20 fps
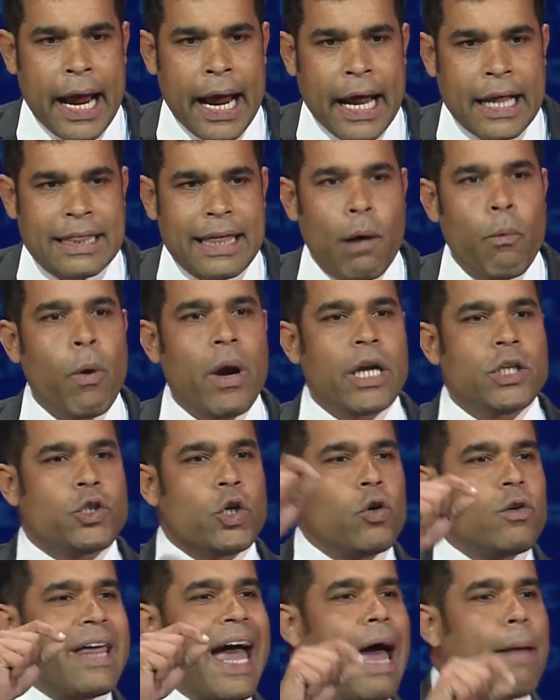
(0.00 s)
They want to
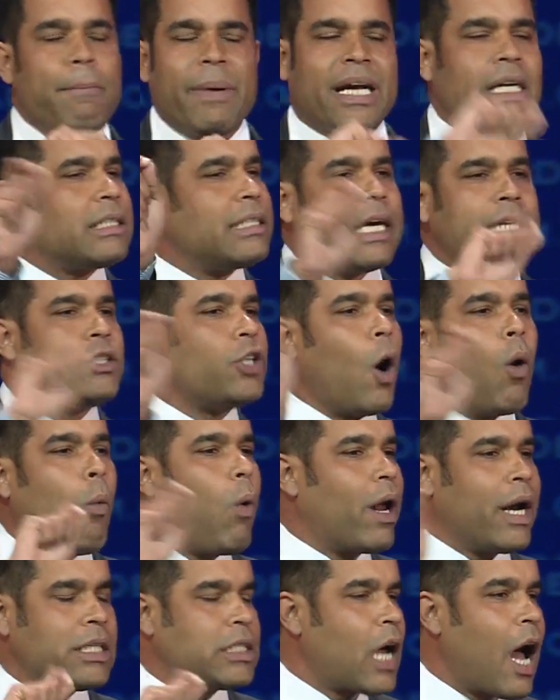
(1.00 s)
do that because they don't
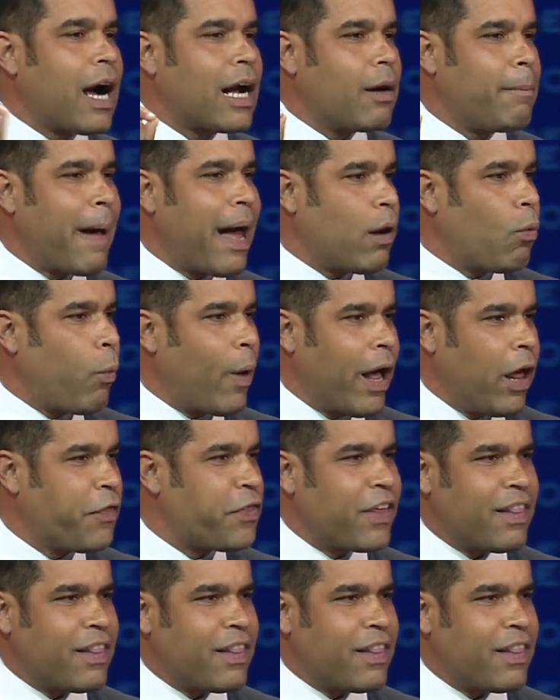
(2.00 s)
want to talk about wealth,